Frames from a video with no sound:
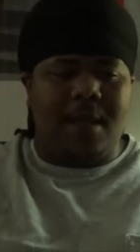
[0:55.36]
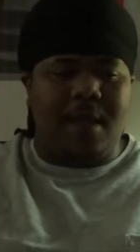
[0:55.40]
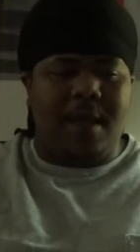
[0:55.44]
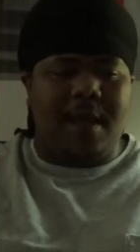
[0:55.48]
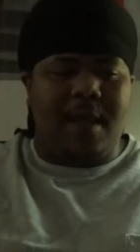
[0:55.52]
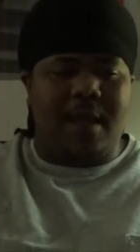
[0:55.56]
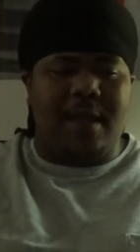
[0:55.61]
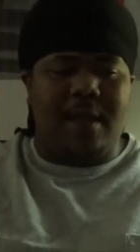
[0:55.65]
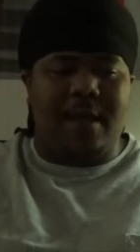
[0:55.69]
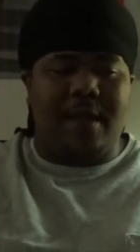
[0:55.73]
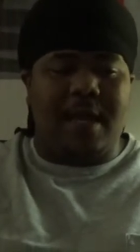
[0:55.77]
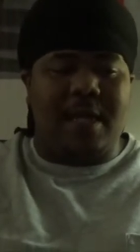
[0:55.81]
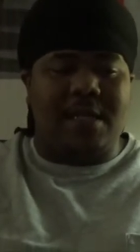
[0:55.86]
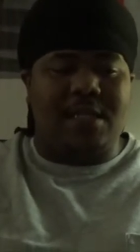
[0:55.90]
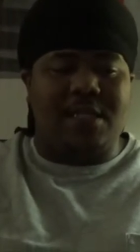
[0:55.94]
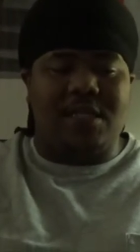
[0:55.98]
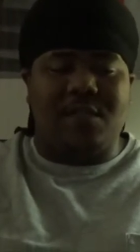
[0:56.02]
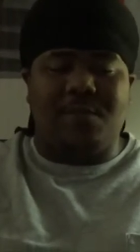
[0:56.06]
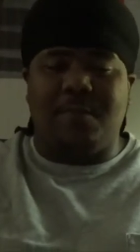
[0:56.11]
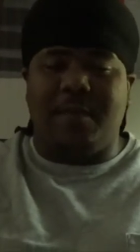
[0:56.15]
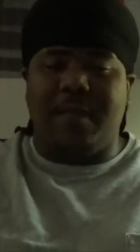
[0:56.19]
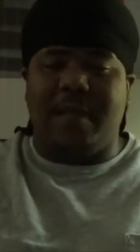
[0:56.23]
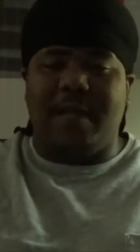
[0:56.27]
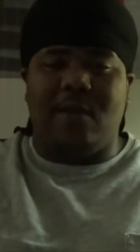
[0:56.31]
And I
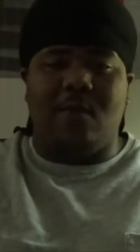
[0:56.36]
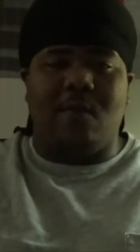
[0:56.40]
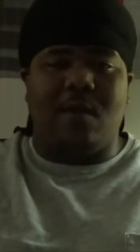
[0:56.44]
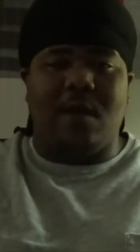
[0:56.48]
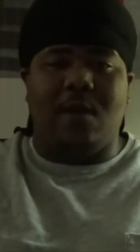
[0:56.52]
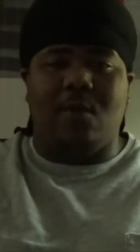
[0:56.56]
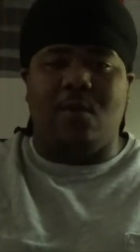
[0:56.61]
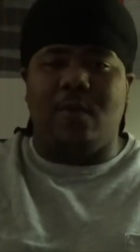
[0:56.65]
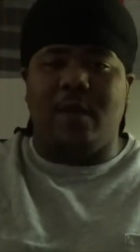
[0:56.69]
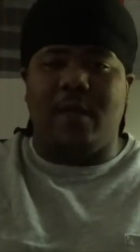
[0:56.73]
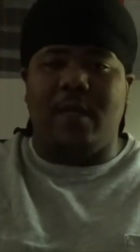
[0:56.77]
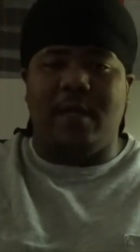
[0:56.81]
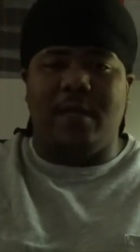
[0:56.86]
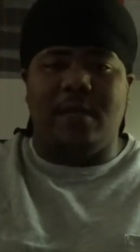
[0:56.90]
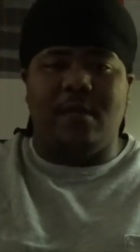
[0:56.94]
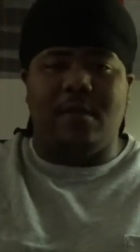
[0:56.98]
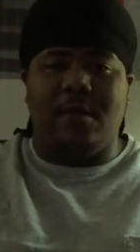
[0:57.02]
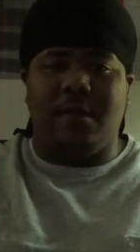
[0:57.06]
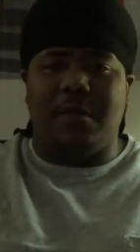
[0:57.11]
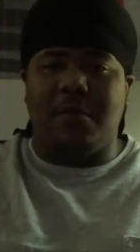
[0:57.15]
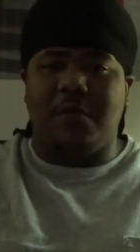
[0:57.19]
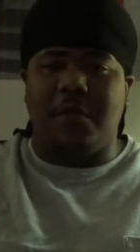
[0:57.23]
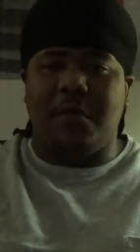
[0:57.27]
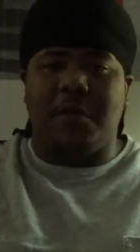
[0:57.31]
just played around with it
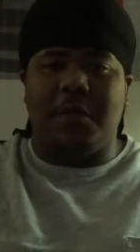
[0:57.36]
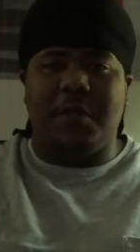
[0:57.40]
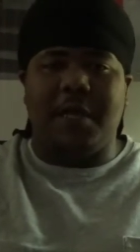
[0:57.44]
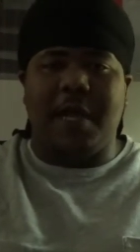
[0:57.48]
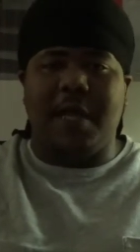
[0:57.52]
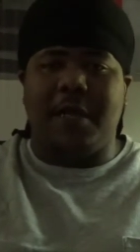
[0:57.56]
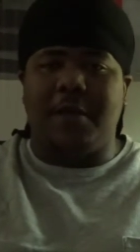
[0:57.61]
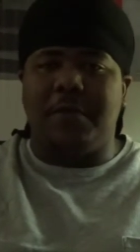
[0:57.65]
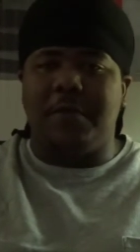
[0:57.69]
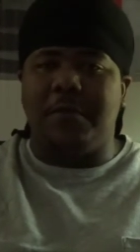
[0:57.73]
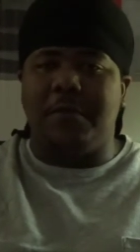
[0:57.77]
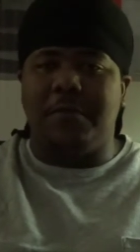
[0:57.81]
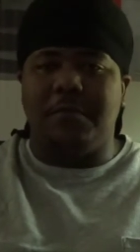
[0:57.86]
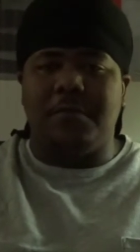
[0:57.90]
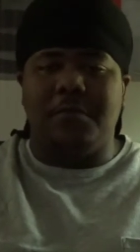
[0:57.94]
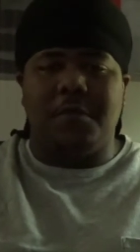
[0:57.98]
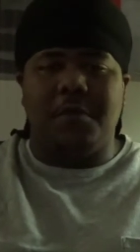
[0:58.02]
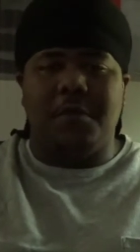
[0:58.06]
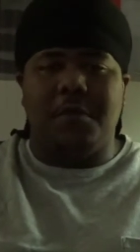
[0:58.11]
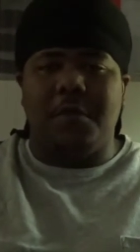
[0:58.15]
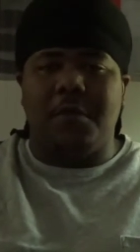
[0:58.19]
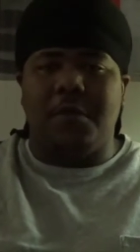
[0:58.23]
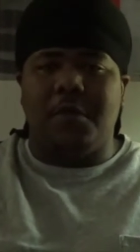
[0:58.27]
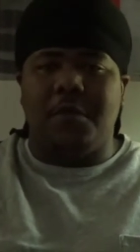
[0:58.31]
and learned how to,
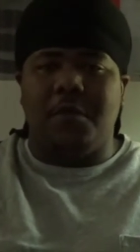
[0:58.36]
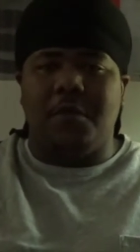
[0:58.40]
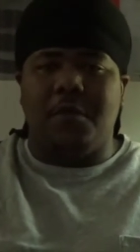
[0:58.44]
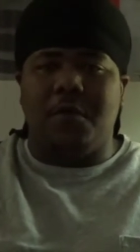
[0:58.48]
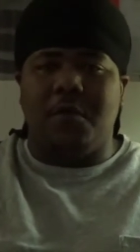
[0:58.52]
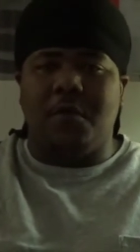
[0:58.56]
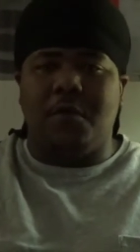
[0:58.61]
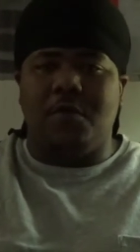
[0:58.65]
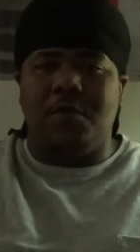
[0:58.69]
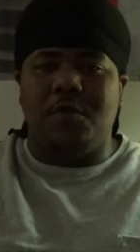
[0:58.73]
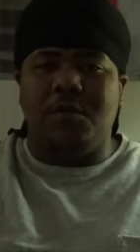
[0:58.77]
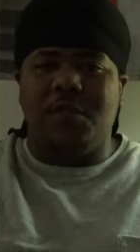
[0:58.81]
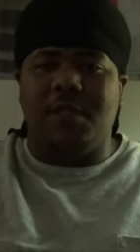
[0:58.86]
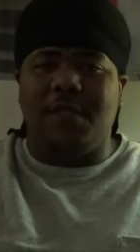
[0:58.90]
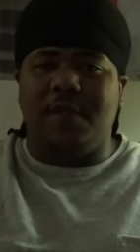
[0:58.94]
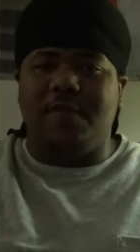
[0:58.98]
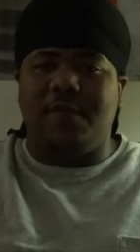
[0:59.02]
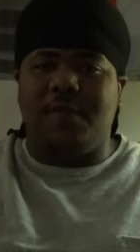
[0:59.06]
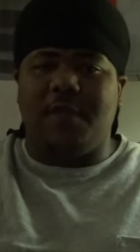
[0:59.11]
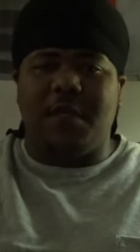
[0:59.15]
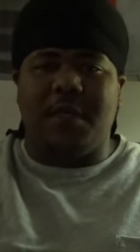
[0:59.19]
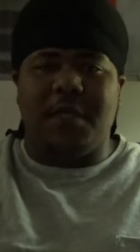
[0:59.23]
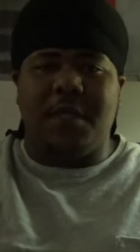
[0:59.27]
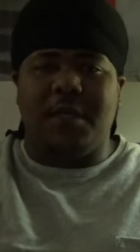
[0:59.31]

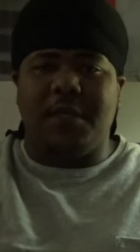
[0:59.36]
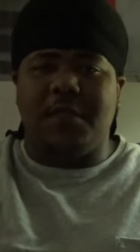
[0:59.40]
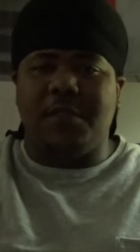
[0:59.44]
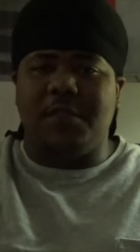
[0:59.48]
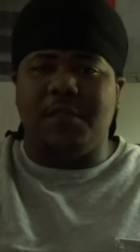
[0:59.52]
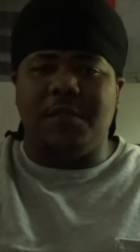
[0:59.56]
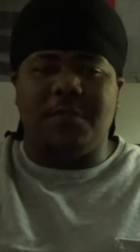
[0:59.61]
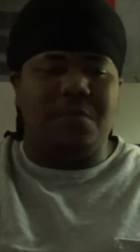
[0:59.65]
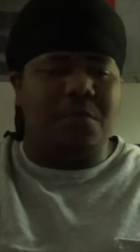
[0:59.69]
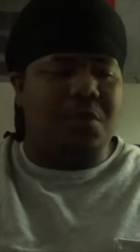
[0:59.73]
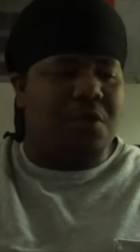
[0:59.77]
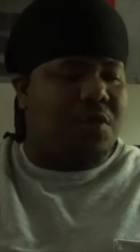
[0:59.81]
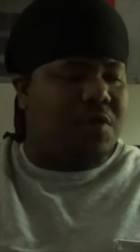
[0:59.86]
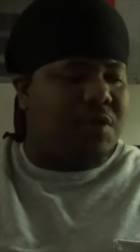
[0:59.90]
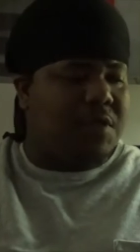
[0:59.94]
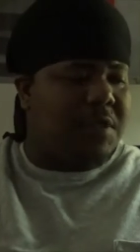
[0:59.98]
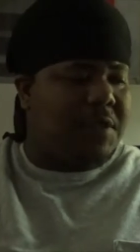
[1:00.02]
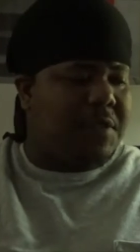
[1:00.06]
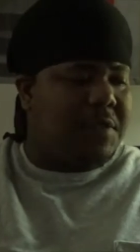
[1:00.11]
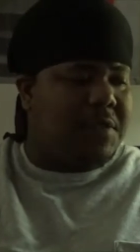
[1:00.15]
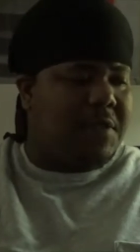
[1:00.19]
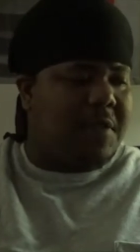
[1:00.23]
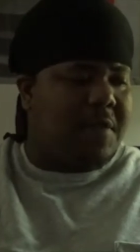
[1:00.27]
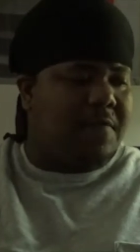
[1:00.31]
shift the gears in the music
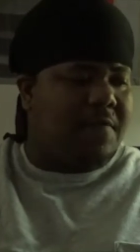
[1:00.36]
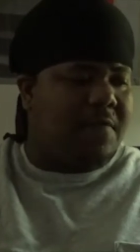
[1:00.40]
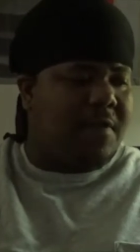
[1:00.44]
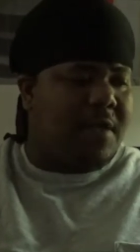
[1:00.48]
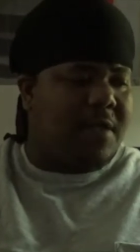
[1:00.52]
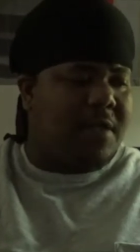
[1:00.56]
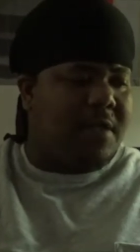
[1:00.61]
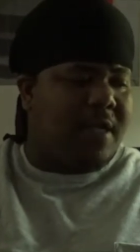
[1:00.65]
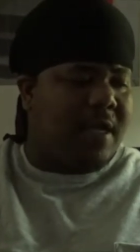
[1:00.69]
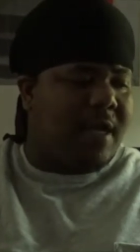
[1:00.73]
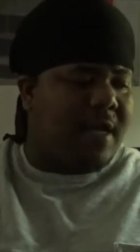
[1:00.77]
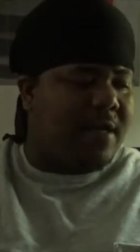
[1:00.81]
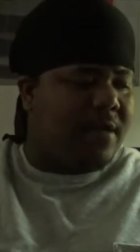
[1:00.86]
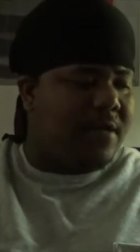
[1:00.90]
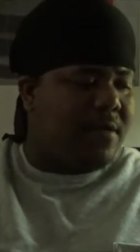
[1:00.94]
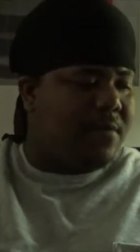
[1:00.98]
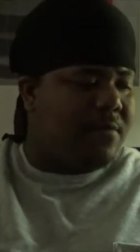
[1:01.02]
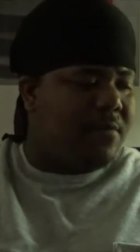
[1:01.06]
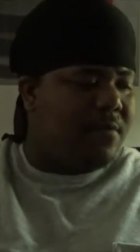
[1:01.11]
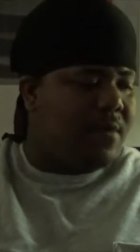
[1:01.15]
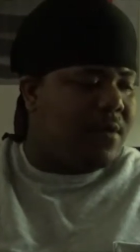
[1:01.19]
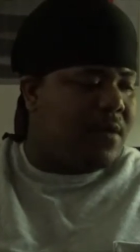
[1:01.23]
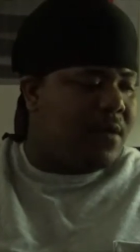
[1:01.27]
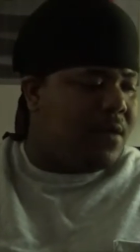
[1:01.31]
and stuff like that, and
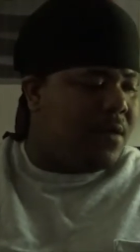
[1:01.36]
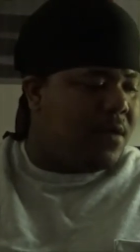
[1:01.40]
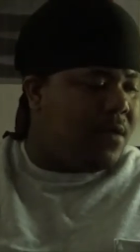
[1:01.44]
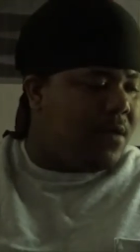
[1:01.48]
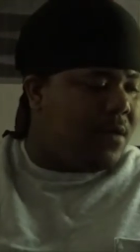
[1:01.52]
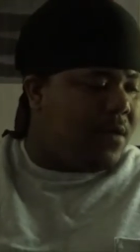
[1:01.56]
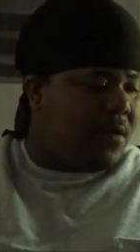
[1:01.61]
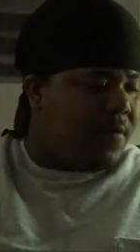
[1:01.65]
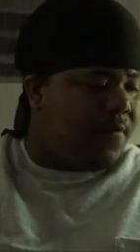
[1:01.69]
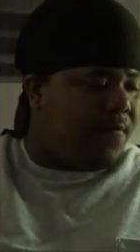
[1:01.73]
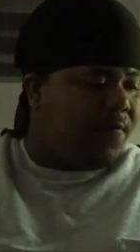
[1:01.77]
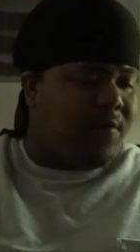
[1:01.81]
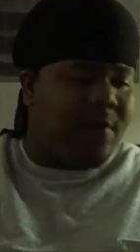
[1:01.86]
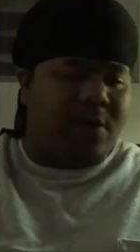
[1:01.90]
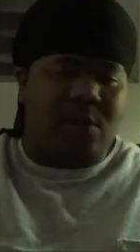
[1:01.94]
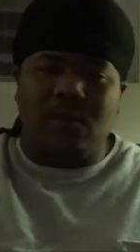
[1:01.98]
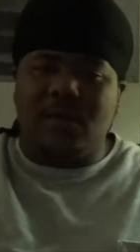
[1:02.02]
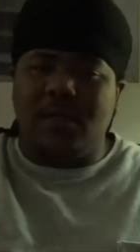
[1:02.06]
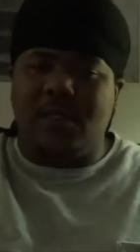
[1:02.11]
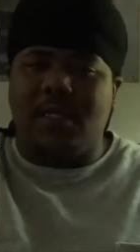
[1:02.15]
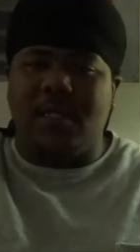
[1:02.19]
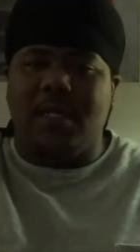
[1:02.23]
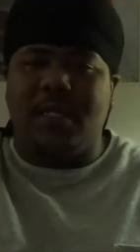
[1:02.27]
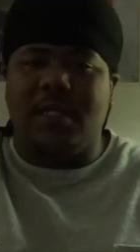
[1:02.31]

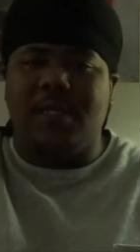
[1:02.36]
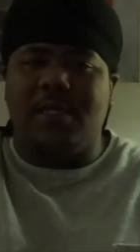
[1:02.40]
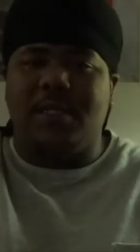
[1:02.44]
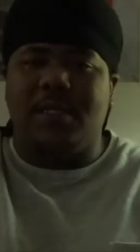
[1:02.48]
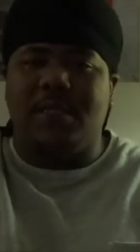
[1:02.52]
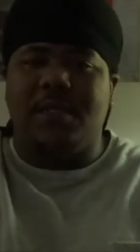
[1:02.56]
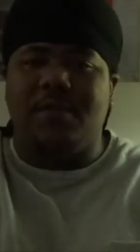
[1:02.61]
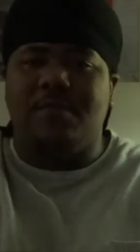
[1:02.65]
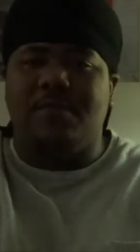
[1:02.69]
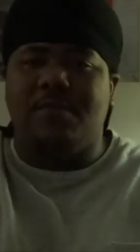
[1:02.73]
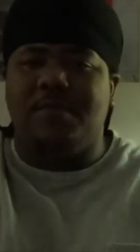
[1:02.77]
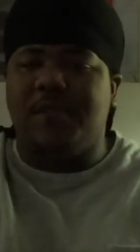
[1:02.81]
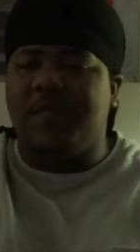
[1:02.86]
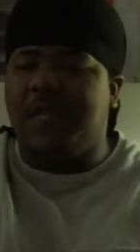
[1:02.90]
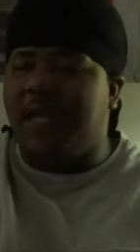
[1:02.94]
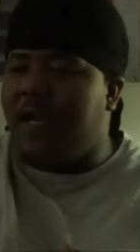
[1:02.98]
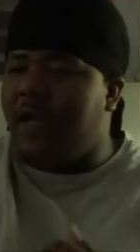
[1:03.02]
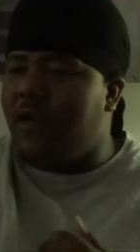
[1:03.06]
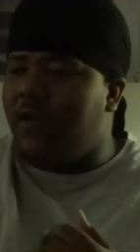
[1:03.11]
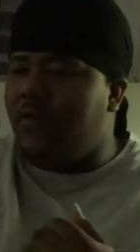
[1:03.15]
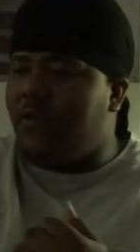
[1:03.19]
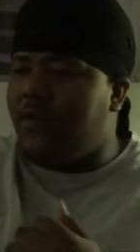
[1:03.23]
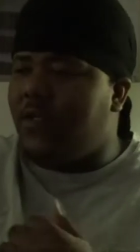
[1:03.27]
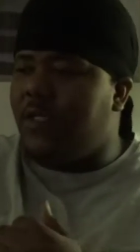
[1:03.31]
frequencies and
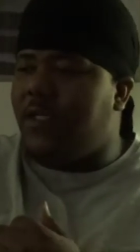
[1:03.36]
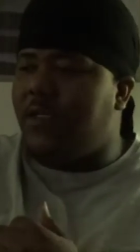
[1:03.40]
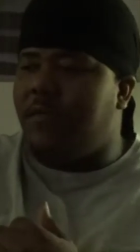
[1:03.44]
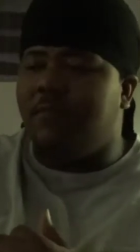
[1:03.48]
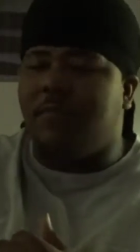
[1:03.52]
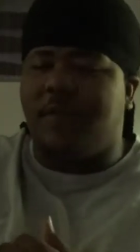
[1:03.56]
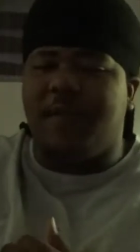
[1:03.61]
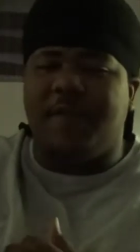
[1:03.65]
sounds and